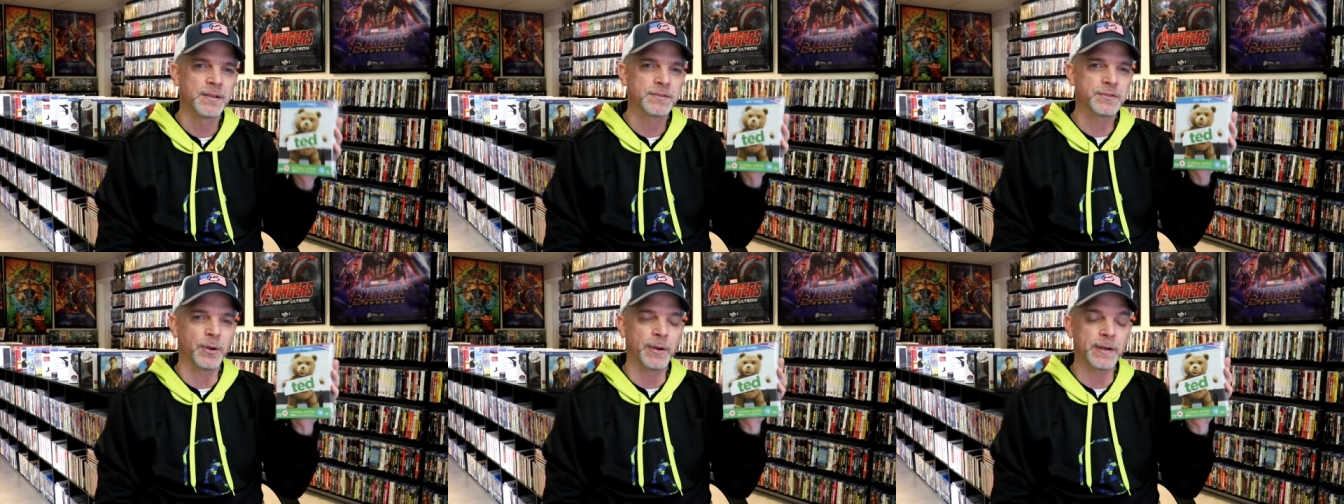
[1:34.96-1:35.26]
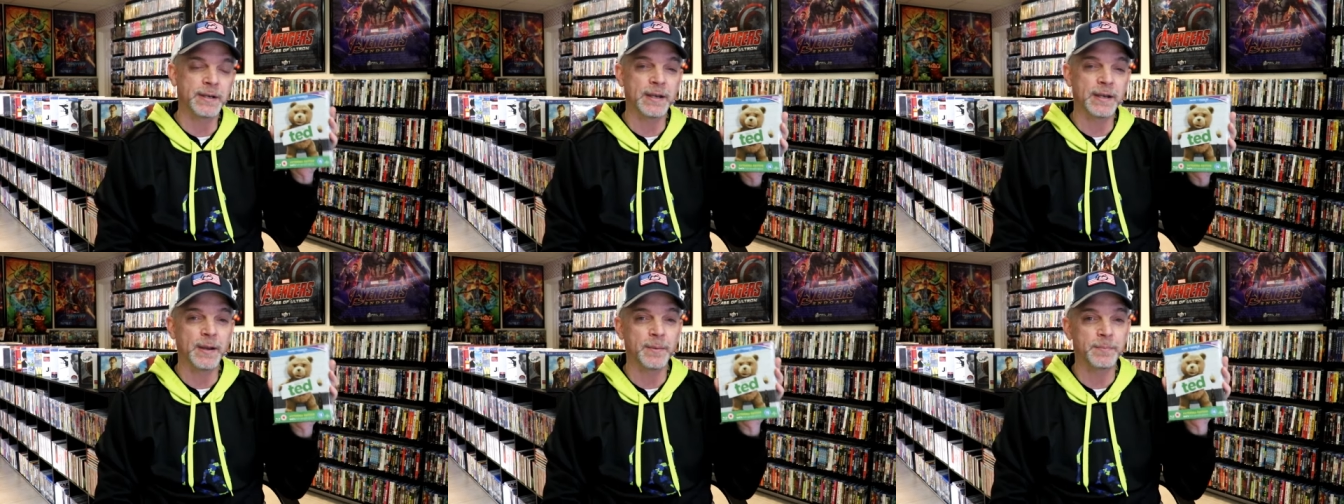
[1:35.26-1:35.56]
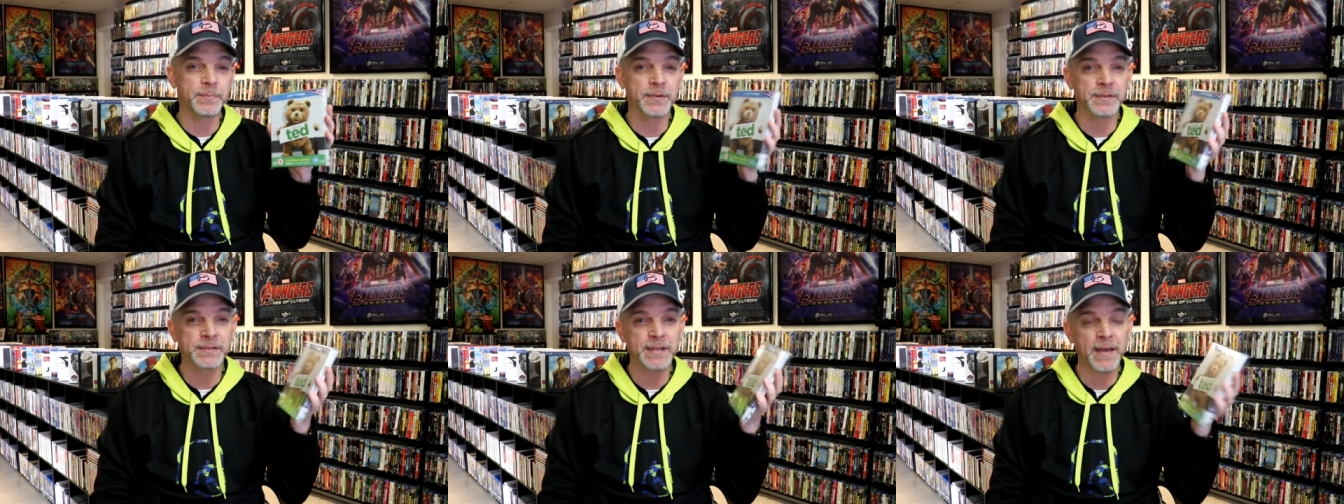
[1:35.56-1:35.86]
So I ended
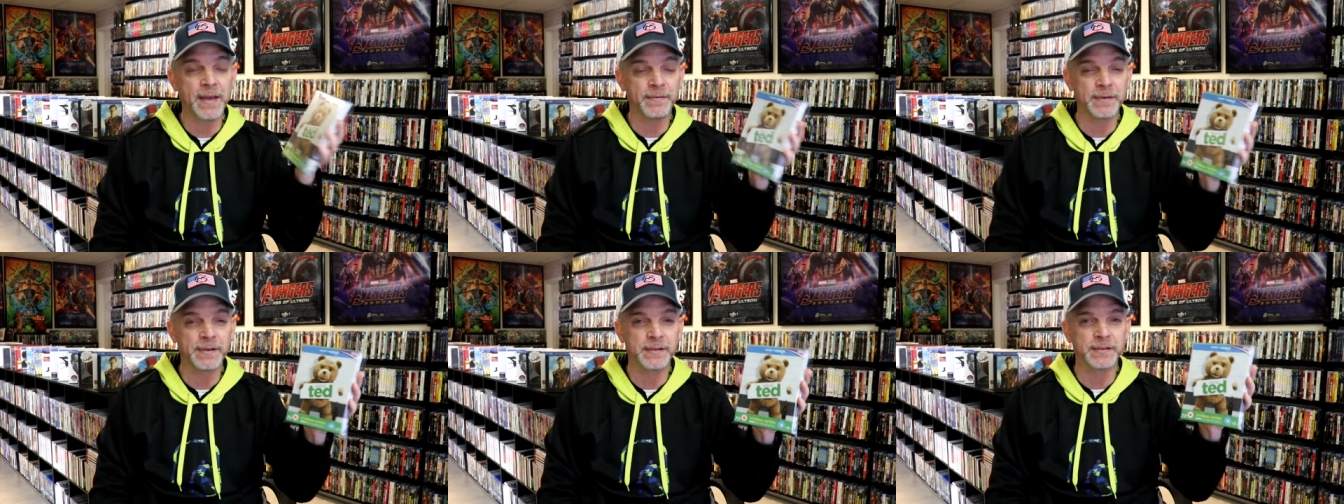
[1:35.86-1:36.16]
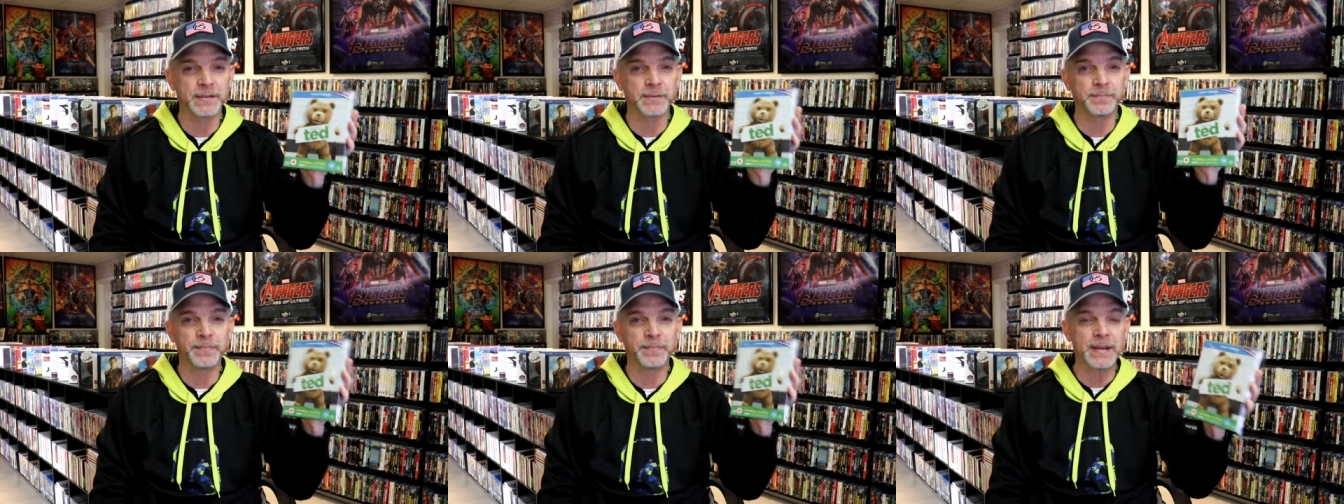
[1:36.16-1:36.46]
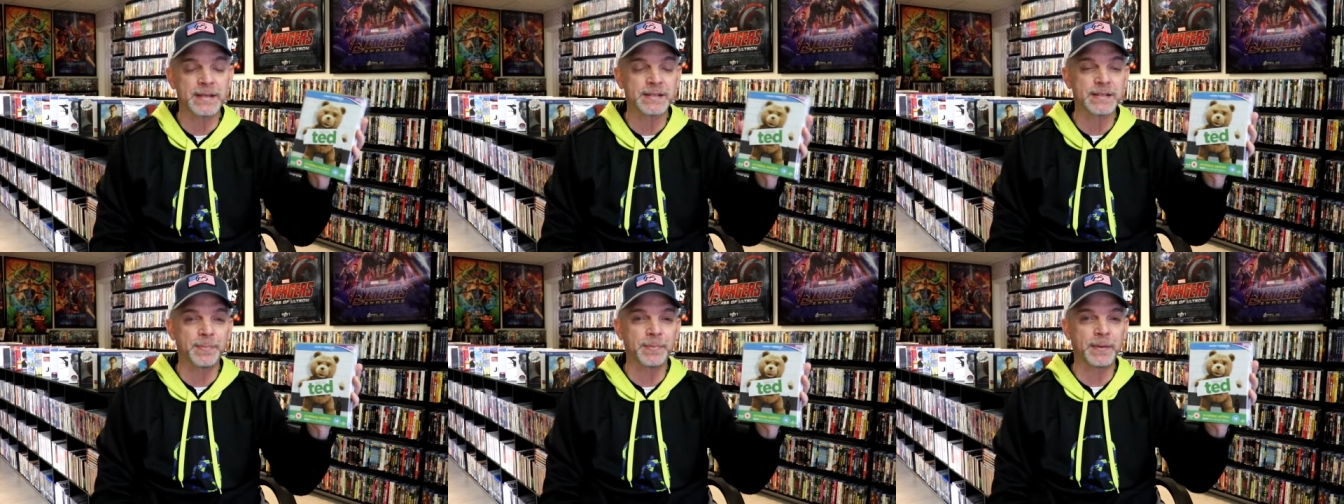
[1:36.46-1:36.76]
up just having to
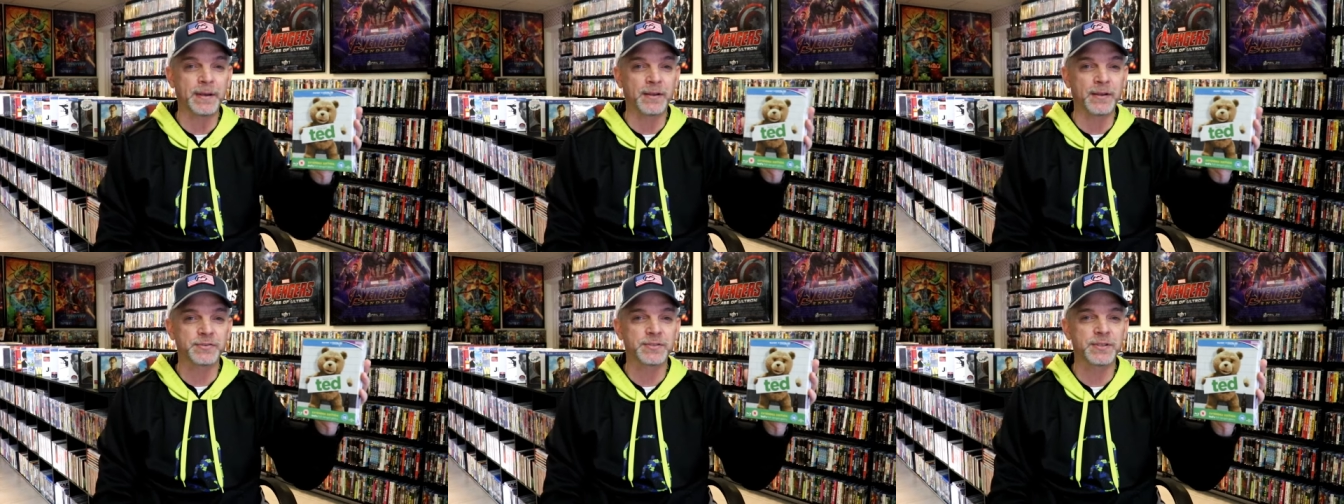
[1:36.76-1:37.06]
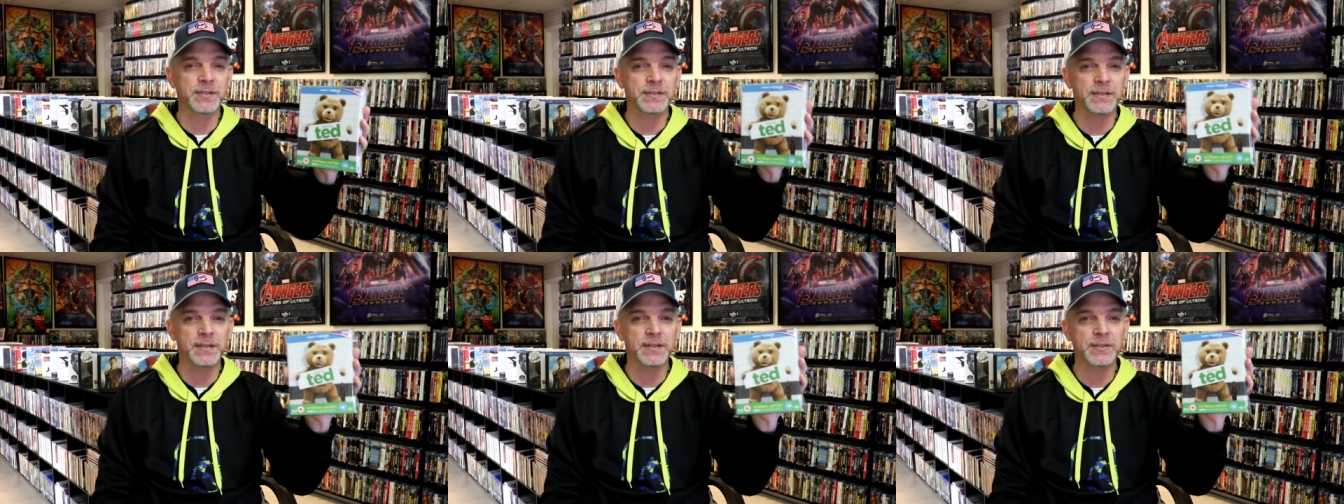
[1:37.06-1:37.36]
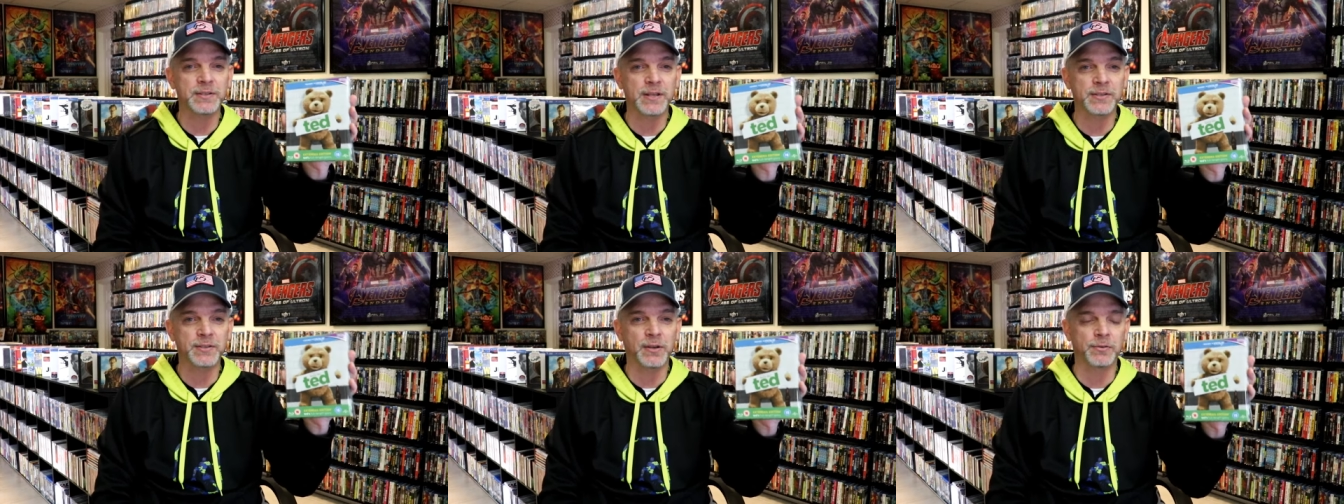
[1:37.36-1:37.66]
pick something else to see.
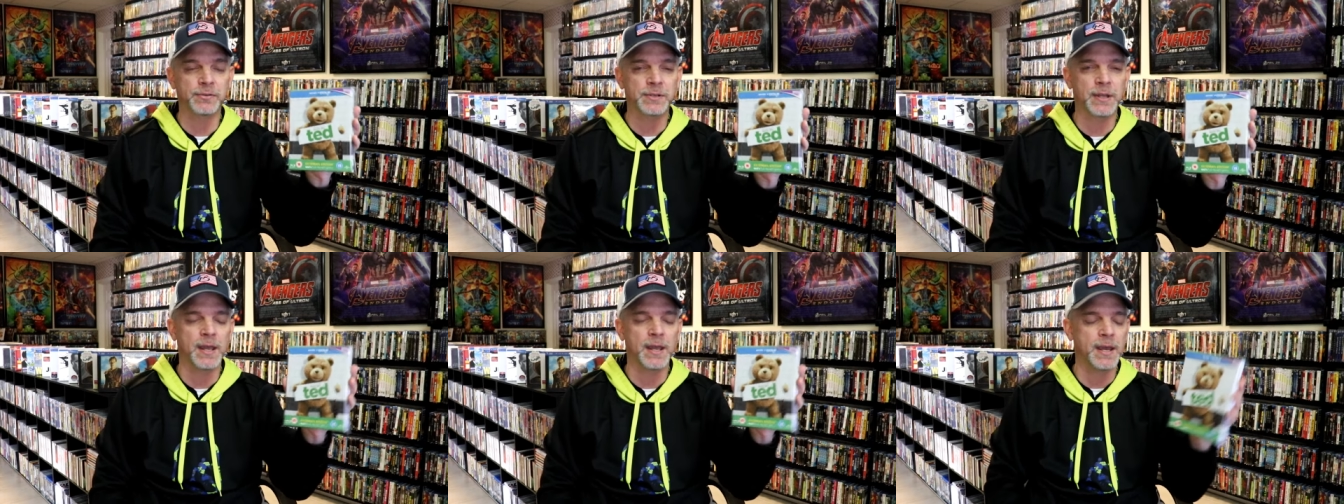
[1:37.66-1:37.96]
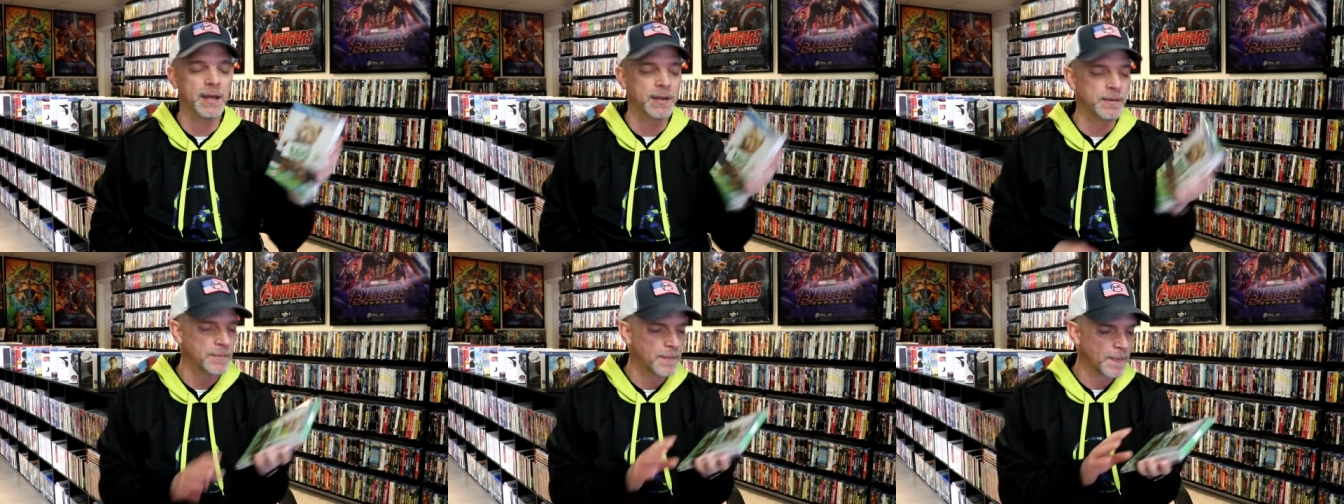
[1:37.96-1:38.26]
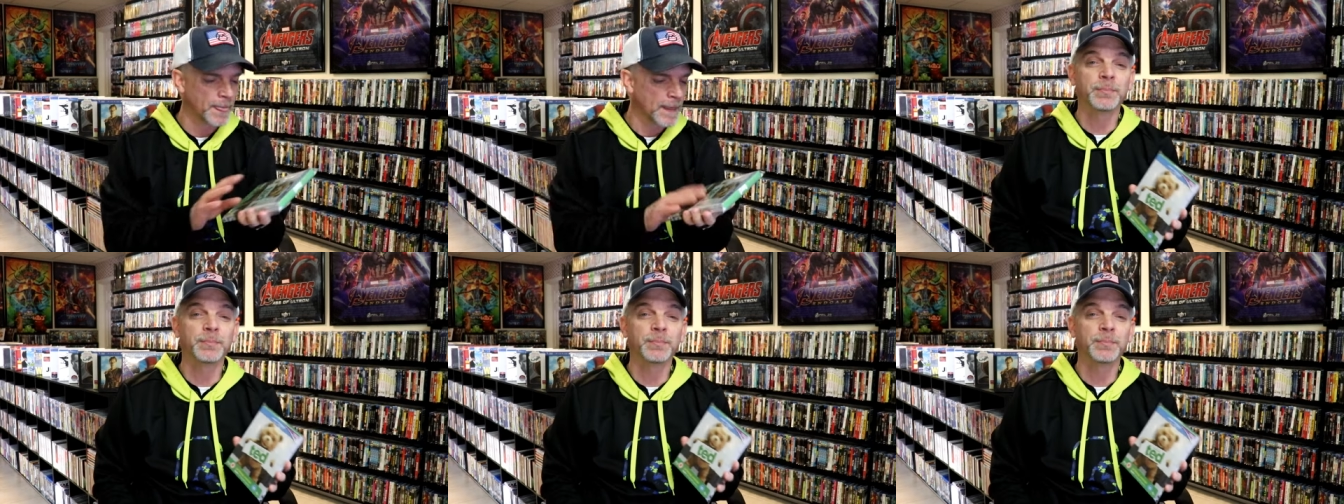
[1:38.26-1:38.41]
So I saw Ted.